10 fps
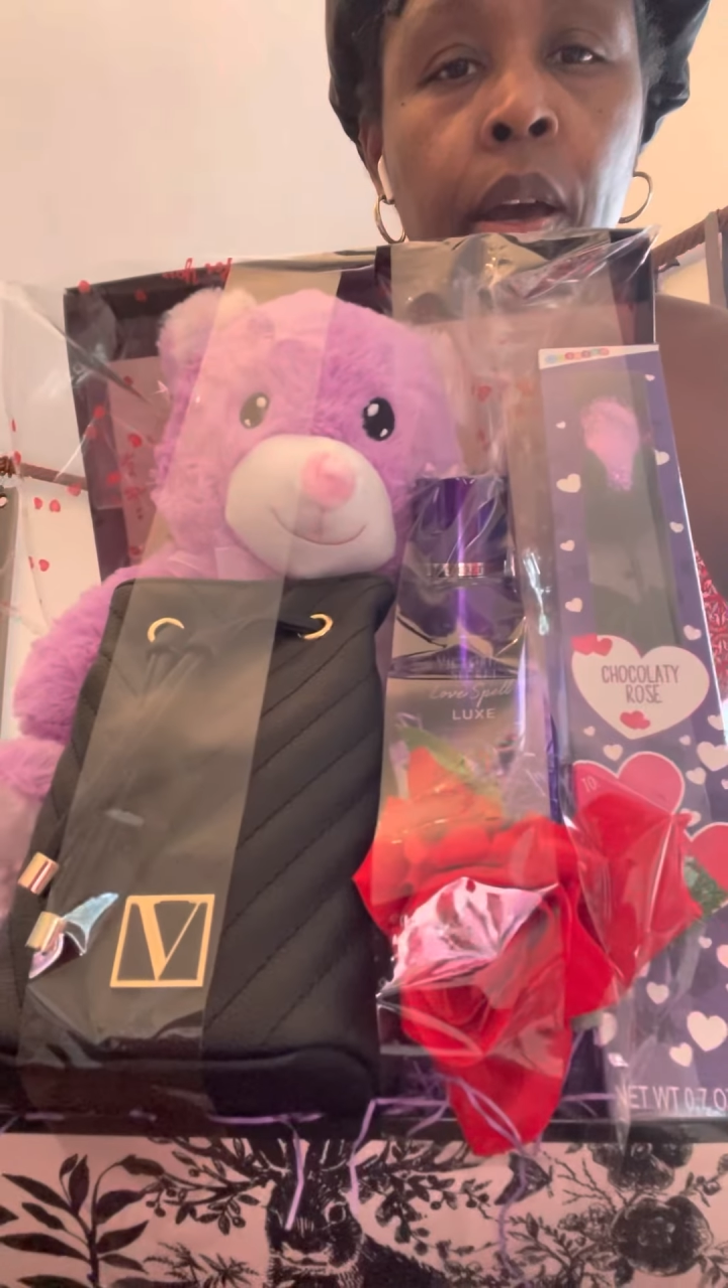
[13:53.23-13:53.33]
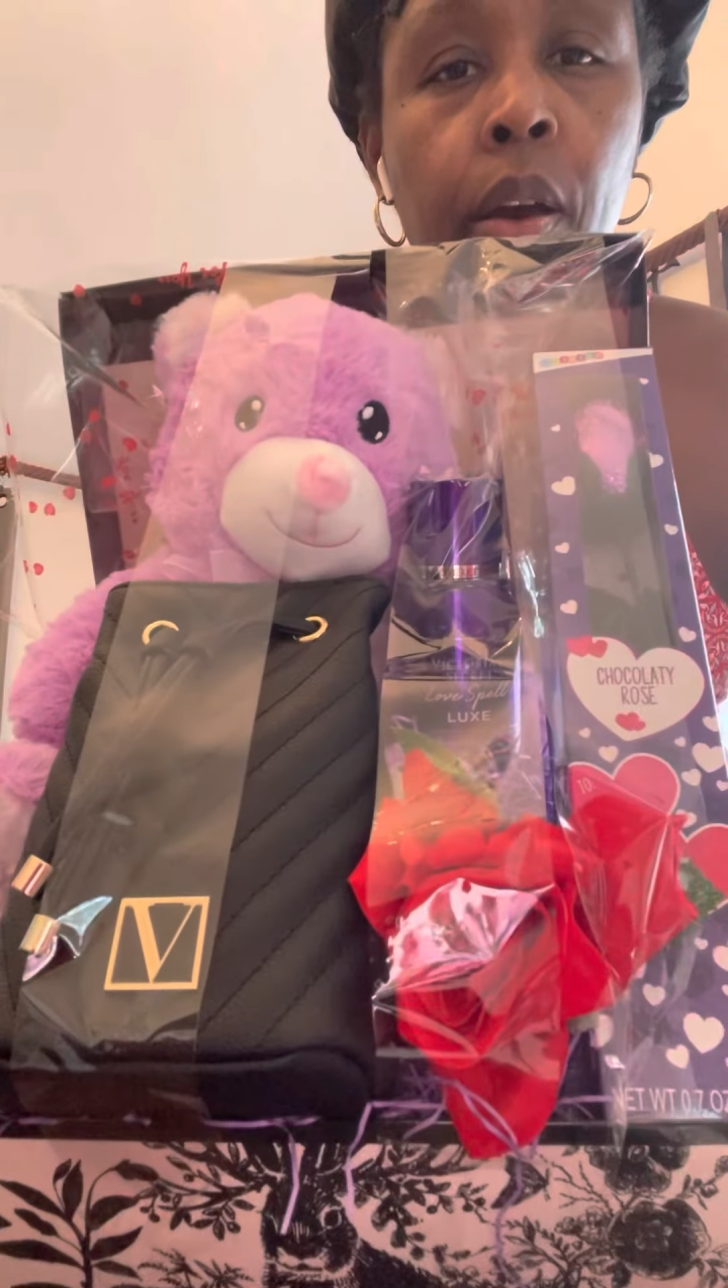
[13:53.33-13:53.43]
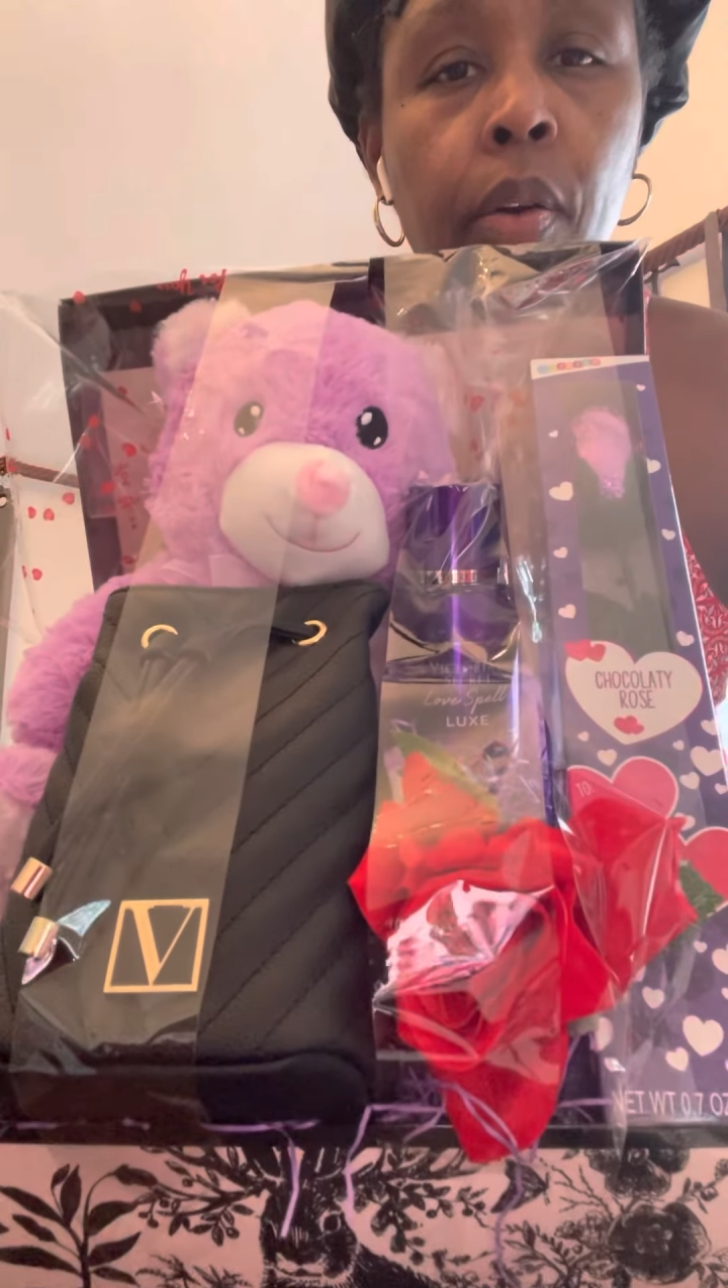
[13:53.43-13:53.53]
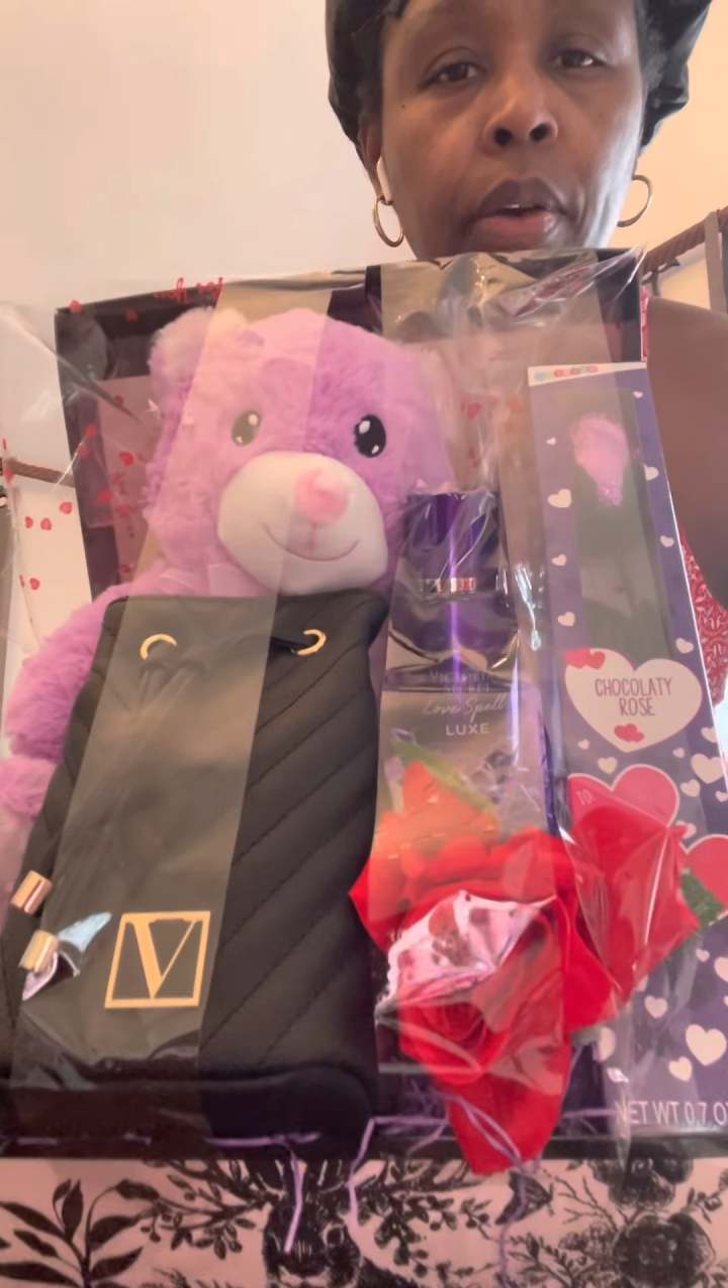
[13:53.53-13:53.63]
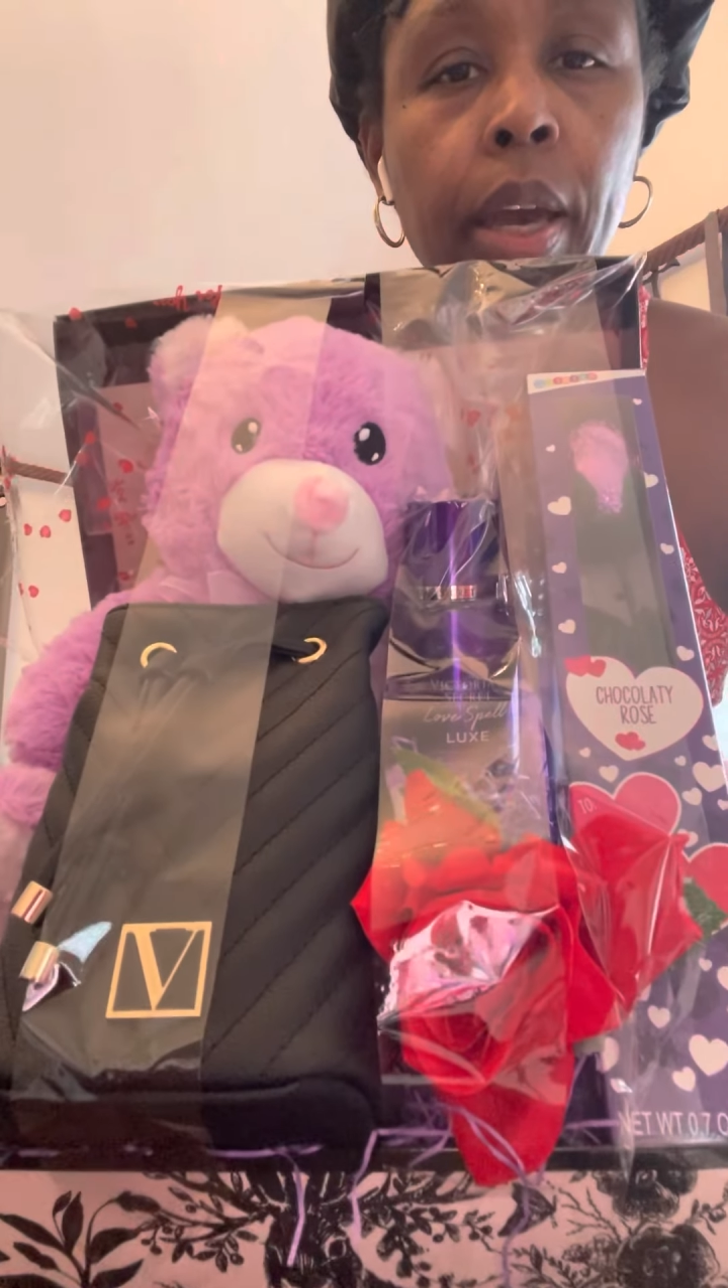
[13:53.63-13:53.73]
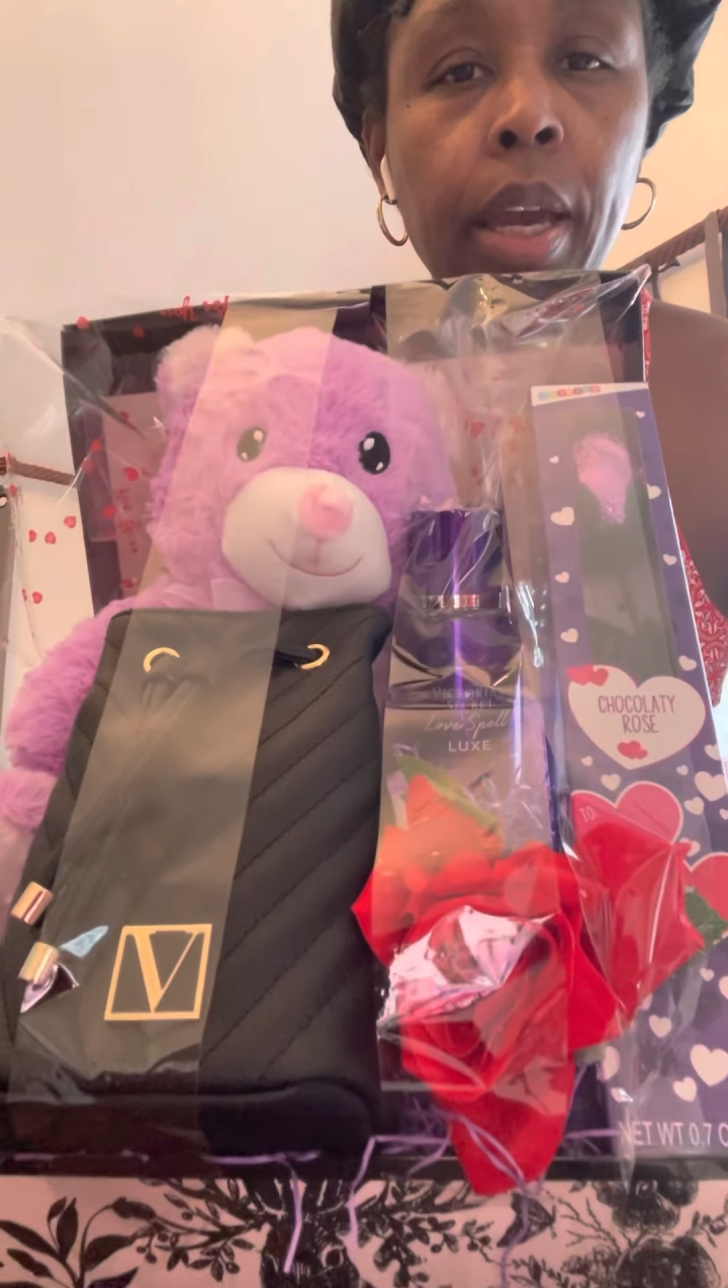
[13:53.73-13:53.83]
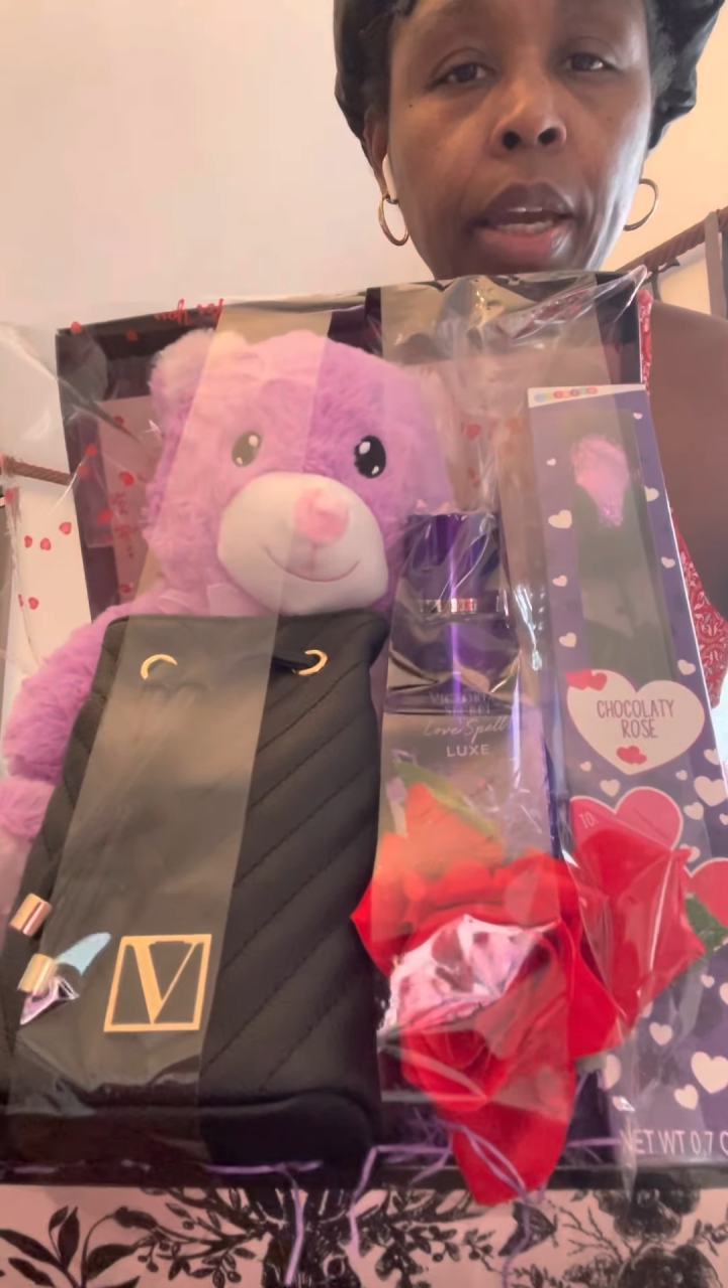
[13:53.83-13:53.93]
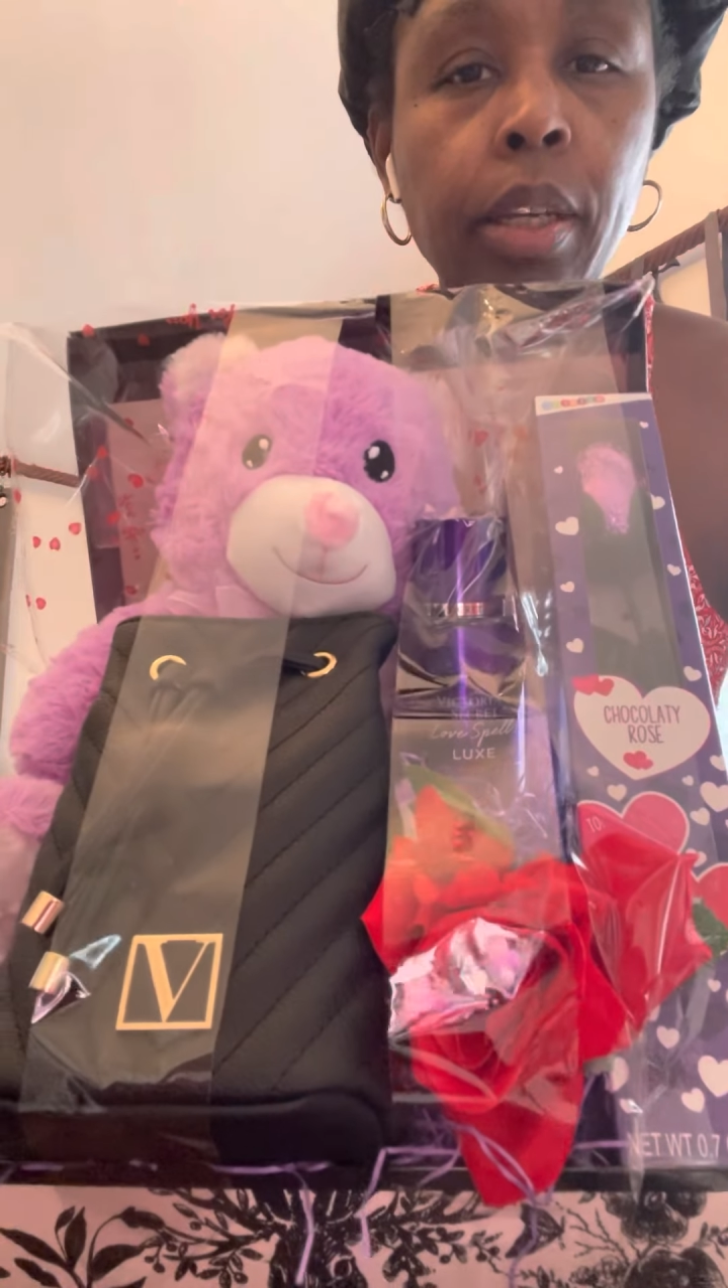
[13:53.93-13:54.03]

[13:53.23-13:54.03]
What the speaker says: Okay,